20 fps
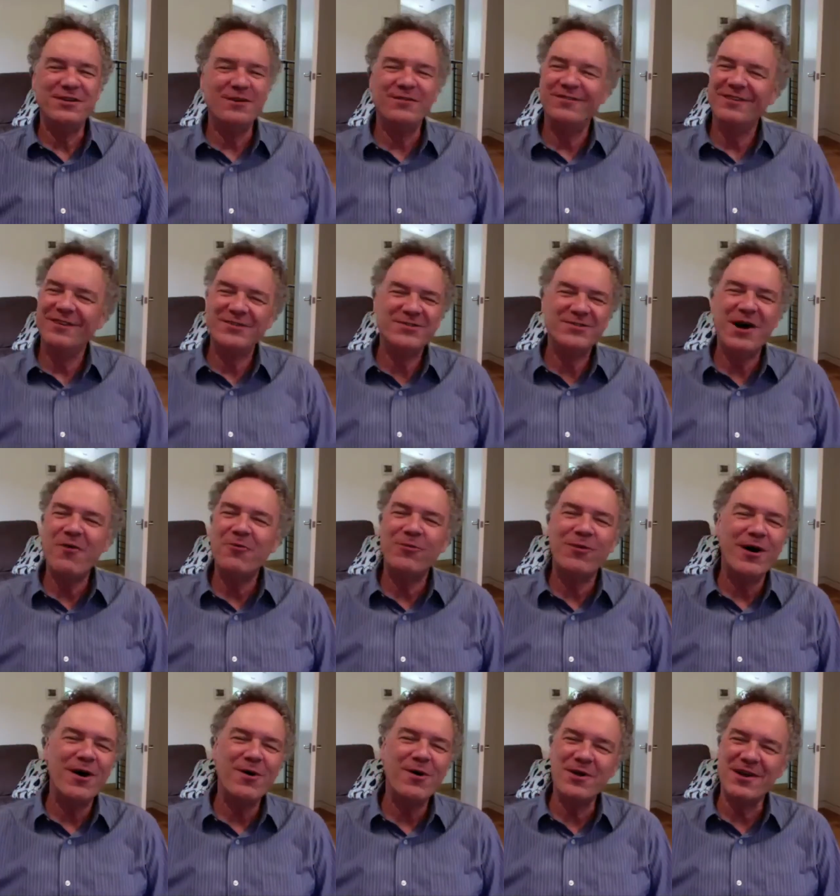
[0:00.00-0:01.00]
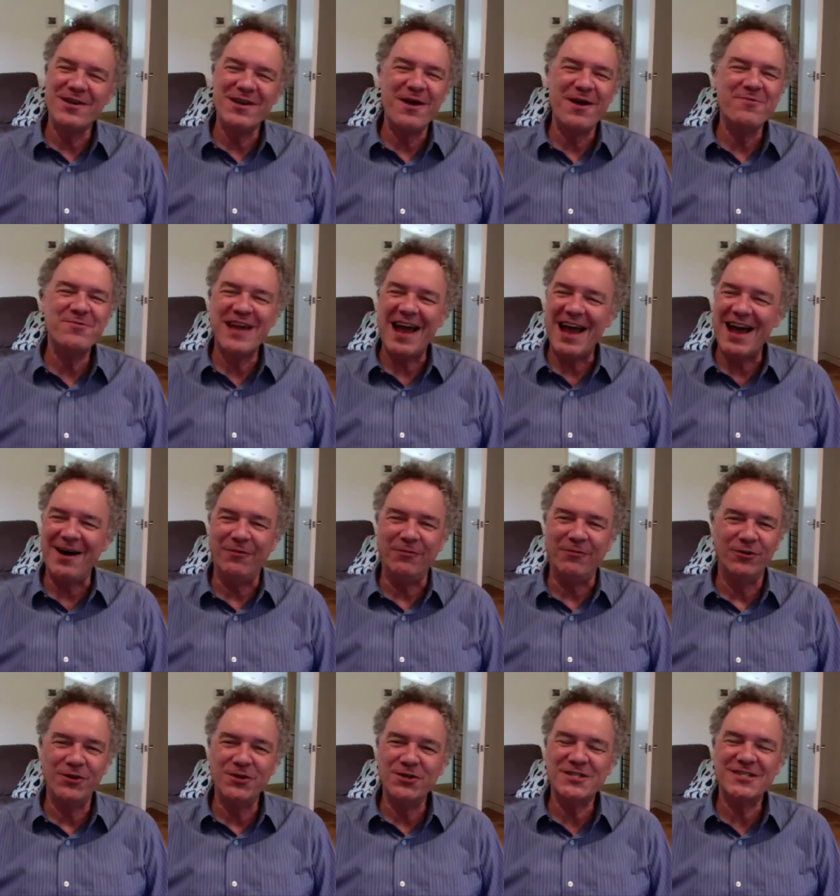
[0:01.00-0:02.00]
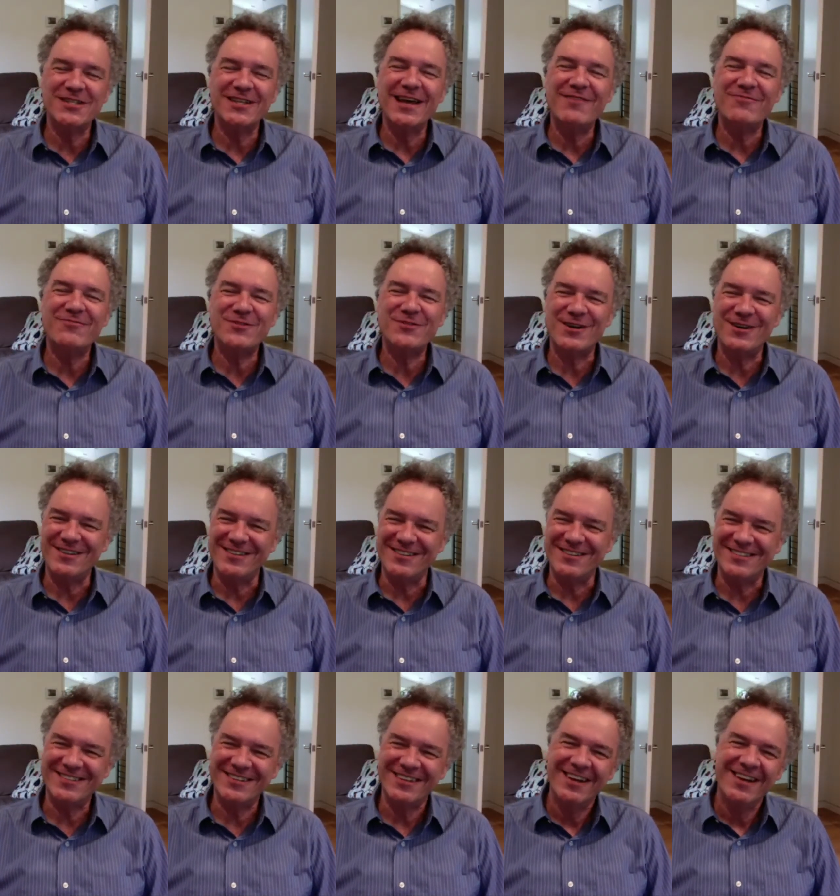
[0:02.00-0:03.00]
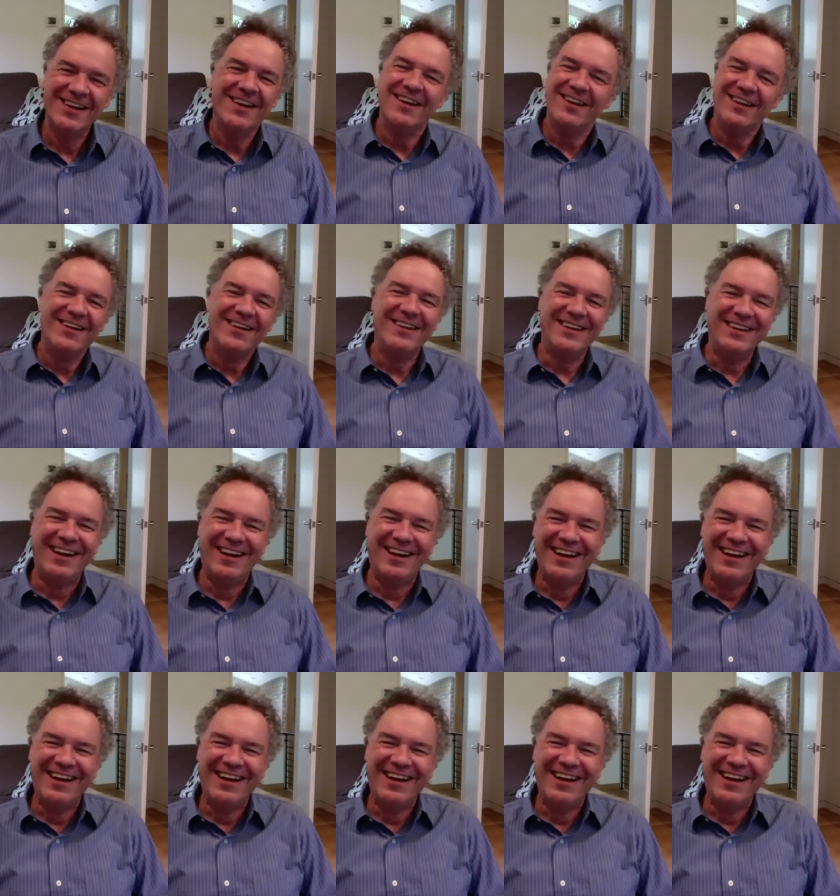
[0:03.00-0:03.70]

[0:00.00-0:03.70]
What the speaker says: There's no road and no down. There's just left turns. You know.